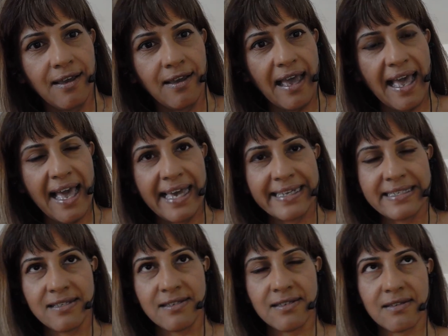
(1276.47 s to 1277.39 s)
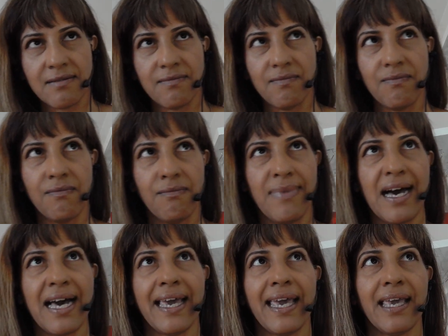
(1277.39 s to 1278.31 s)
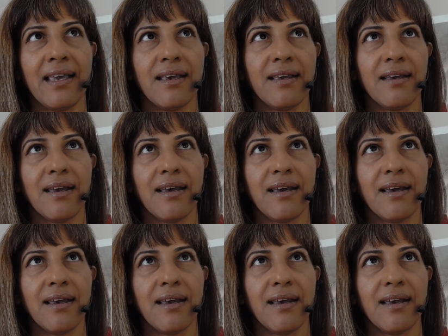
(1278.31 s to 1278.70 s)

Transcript: And my